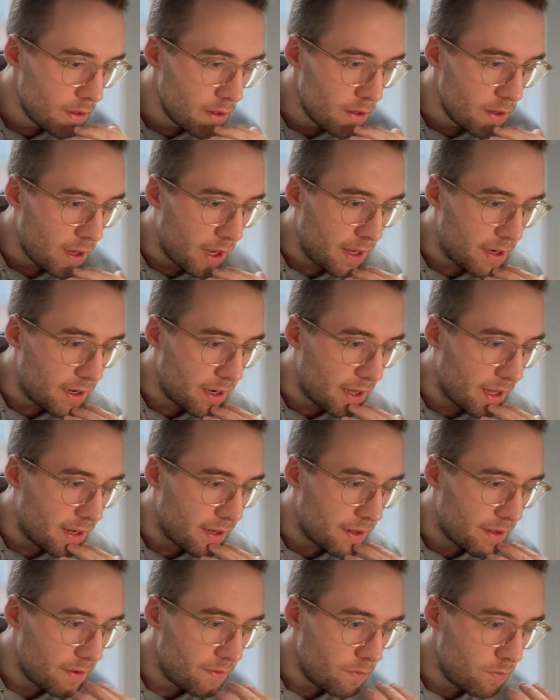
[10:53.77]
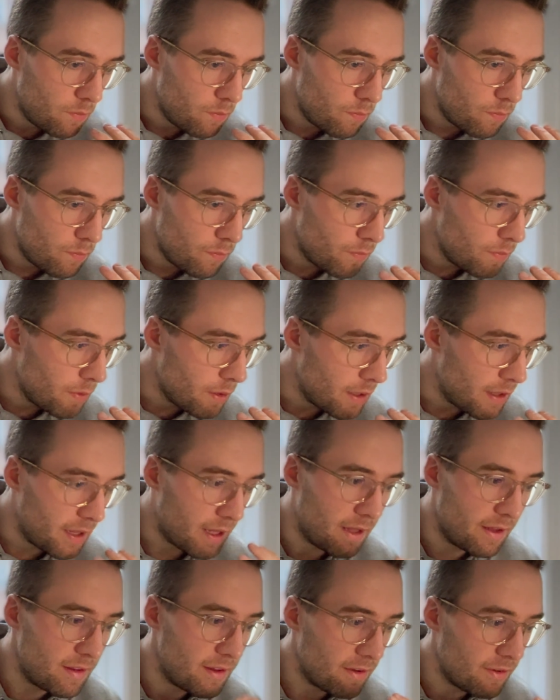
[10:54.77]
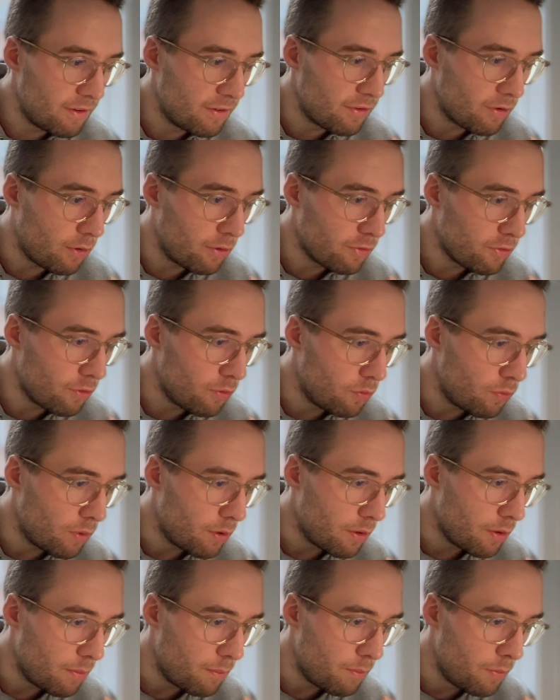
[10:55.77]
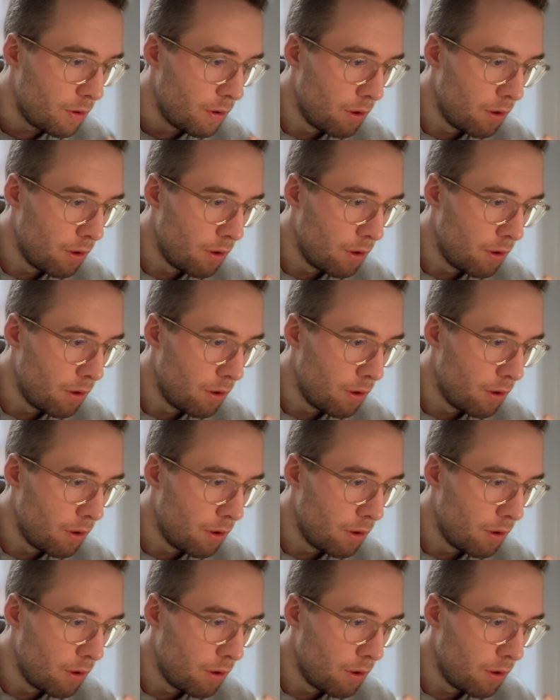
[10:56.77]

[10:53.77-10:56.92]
and this is also